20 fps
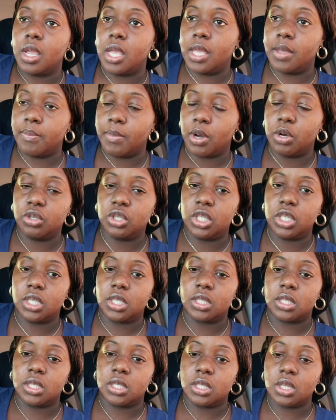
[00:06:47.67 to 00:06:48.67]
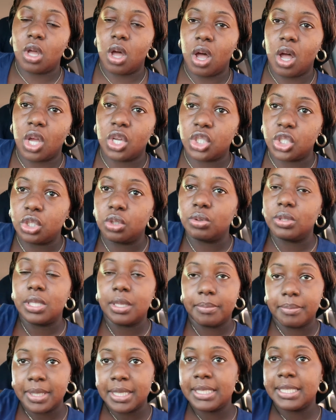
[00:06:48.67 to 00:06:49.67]
emotions cause you
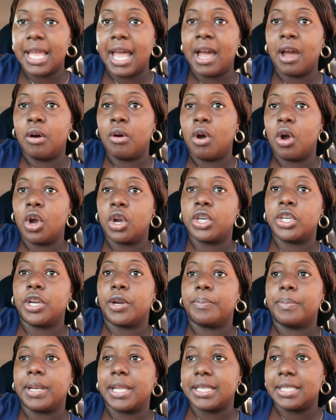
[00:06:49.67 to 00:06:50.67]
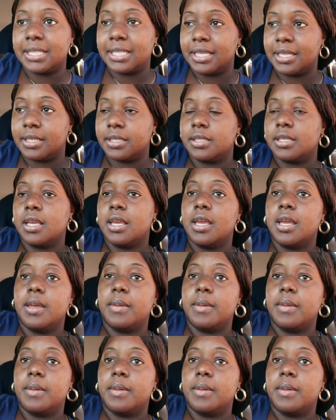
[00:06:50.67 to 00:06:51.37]
to miss out on your blessings,